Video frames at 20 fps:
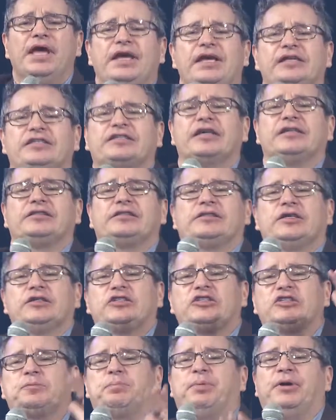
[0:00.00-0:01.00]
He says, the
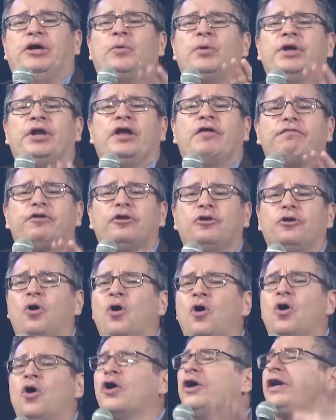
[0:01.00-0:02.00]
Spirit of the
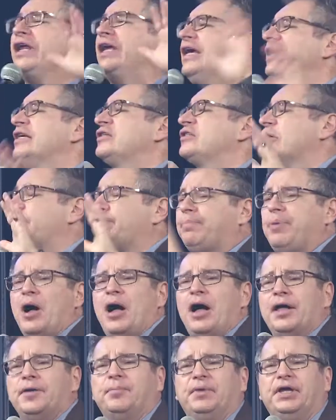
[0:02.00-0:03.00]
Lord is
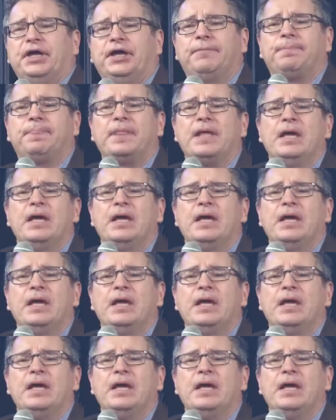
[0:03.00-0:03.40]
upon me,